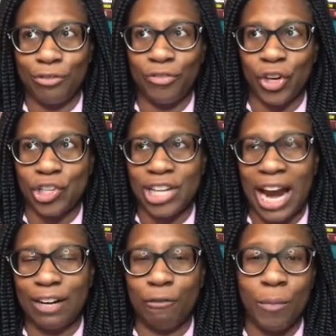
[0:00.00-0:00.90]
first
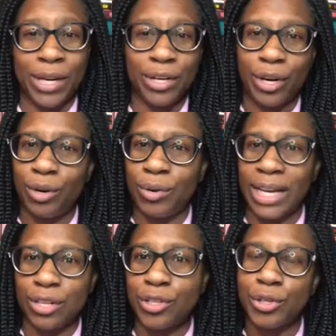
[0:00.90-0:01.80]
kind of window
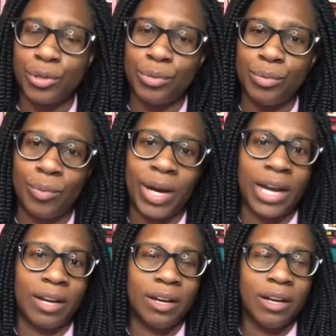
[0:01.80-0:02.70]
into
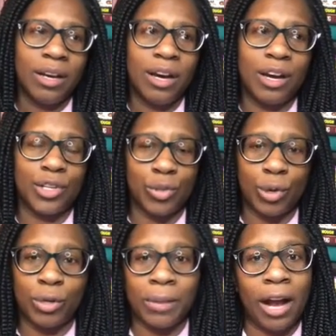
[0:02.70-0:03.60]
what a
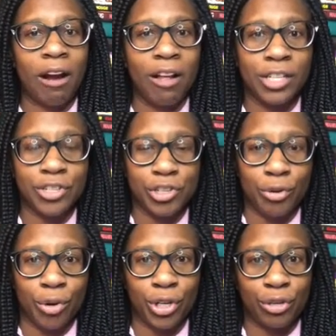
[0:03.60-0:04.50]
historical Black college
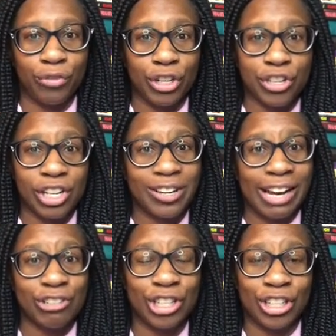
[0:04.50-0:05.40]
or university could
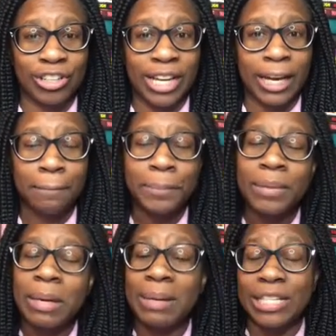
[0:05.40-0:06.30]
actually look like.
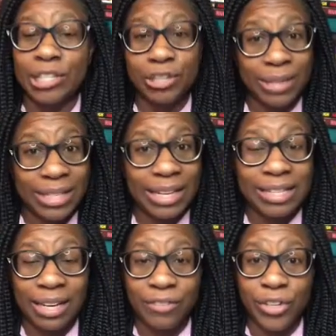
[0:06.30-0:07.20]
My sister went to
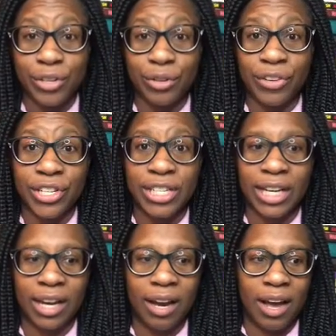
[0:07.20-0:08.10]
Xavier
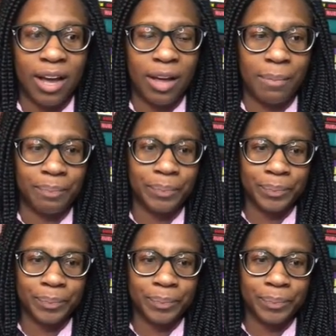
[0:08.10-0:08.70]
University, and